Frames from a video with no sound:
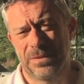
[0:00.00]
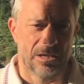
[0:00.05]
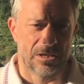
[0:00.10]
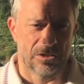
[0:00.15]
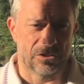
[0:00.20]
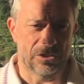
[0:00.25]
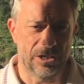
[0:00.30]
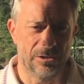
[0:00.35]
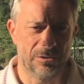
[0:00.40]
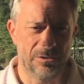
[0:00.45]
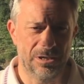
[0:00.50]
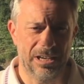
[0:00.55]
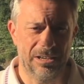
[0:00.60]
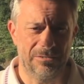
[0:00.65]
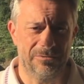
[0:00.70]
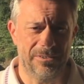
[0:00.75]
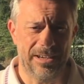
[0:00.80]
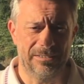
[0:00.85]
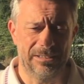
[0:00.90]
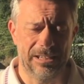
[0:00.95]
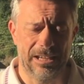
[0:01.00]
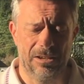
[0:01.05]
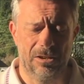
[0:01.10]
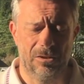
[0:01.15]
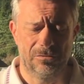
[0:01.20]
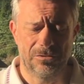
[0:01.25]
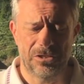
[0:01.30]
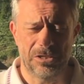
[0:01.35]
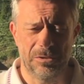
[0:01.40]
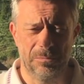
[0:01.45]
So I found out,
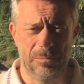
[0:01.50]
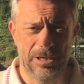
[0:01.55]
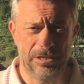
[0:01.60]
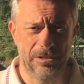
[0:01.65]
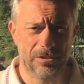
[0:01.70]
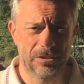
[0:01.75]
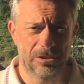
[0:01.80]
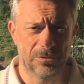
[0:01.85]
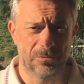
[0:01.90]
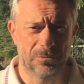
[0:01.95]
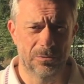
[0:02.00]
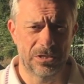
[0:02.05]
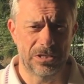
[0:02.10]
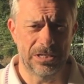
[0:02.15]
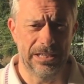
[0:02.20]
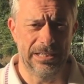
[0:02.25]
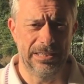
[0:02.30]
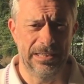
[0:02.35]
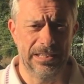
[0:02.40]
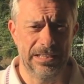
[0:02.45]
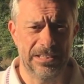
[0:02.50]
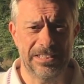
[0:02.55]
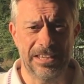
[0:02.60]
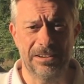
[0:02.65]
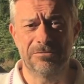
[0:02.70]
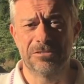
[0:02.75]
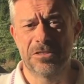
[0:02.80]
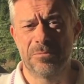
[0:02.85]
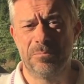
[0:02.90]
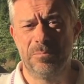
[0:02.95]
obviously, my uncle was in the
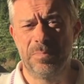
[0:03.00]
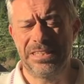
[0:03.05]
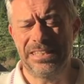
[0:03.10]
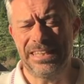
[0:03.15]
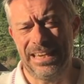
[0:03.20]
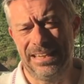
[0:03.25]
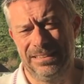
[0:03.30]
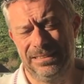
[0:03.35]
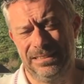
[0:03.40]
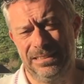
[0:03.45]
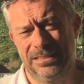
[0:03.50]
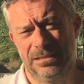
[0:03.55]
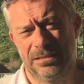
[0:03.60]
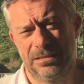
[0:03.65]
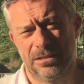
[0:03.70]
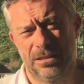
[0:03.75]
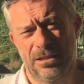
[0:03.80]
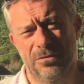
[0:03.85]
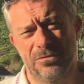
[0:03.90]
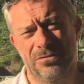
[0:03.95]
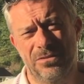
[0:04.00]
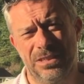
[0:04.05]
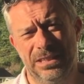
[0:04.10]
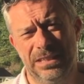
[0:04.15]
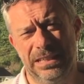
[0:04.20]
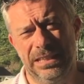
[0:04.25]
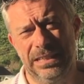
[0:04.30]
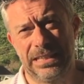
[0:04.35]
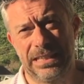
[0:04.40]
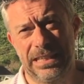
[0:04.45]
7th Battalion of
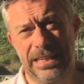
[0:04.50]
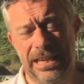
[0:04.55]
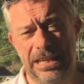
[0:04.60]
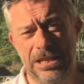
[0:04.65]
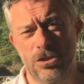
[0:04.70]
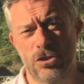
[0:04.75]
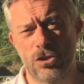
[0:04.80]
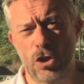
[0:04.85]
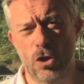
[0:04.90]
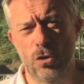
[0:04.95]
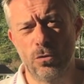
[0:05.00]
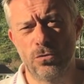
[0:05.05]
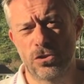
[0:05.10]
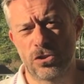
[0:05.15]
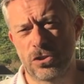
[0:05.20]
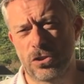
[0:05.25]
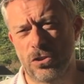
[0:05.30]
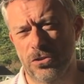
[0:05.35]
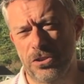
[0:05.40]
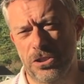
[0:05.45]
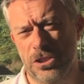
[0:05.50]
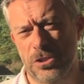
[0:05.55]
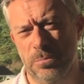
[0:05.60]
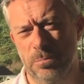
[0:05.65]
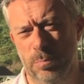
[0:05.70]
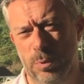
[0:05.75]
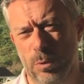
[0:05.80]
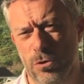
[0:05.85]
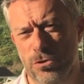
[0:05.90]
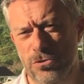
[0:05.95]
the King's Own Scottish
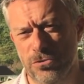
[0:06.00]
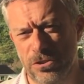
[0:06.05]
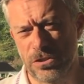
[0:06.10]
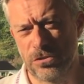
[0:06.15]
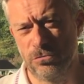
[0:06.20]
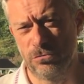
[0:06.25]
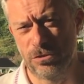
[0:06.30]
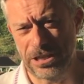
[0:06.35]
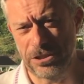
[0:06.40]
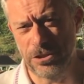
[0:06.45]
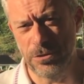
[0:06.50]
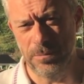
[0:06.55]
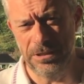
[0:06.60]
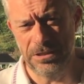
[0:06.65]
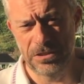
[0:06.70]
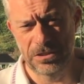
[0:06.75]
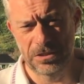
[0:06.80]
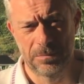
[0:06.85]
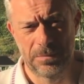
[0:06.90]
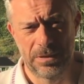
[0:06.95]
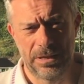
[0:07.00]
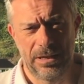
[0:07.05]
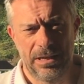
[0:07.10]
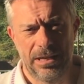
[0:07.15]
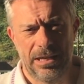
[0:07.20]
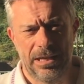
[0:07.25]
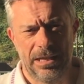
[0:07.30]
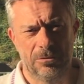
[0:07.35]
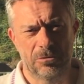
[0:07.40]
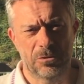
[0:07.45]
Borderers Regiment.
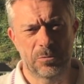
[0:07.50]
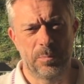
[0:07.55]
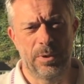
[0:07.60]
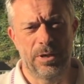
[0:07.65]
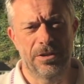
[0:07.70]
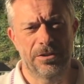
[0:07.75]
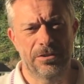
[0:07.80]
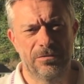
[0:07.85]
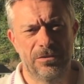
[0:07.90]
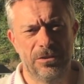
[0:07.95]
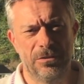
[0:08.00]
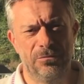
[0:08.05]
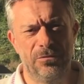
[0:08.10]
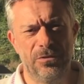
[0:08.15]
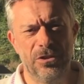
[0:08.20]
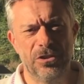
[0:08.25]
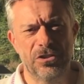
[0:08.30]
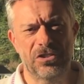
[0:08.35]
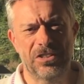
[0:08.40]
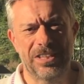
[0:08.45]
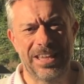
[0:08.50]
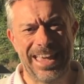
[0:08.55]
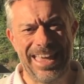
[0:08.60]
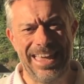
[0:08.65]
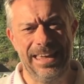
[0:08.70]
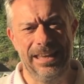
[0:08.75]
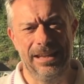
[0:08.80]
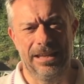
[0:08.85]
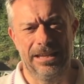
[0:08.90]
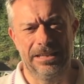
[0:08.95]
I was part of the 1st
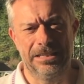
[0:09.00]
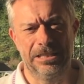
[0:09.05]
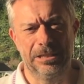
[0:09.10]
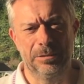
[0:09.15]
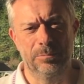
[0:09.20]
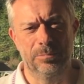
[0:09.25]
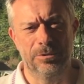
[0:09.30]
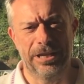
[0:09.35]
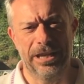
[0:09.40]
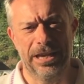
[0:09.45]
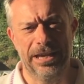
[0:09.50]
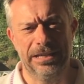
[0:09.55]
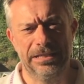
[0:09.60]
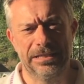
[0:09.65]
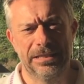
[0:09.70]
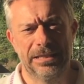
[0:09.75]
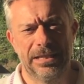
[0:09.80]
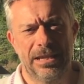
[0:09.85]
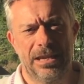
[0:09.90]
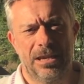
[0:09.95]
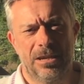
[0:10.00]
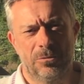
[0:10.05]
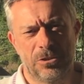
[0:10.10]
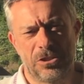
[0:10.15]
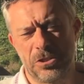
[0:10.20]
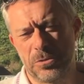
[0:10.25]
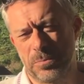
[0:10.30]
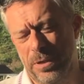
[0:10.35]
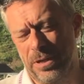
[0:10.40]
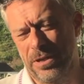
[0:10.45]
Air Landing Brigade,
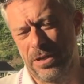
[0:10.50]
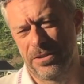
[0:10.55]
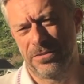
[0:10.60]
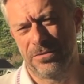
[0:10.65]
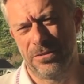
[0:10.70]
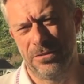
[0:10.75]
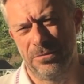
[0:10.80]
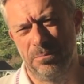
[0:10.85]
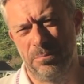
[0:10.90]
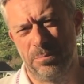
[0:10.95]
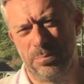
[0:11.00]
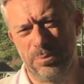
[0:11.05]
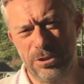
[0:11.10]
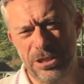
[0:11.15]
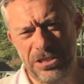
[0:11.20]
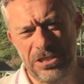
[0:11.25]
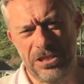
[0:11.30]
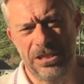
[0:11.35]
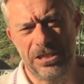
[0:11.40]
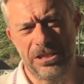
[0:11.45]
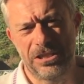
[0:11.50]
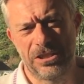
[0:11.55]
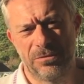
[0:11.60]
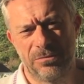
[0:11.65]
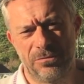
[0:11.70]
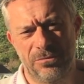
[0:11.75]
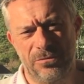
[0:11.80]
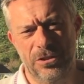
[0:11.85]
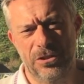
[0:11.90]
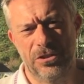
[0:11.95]
which is part of the British
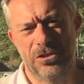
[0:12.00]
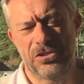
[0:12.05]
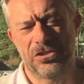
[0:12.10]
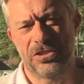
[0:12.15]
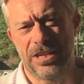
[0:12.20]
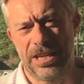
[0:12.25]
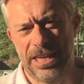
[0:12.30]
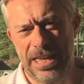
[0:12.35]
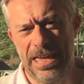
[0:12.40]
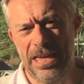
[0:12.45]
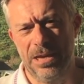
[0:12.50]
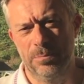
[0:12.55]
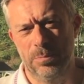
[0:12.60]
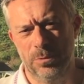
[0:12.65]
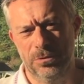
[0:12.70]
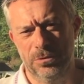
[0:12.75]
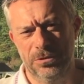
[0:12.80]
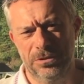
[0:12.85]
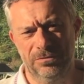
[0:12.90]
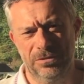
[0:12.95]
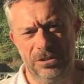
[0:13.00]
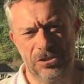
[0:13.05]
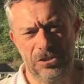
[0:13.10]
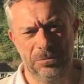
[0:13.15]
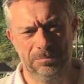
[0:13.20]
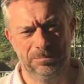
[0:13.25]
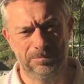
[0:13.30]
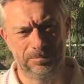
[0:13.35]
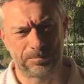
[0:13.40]
1st Airborne Division.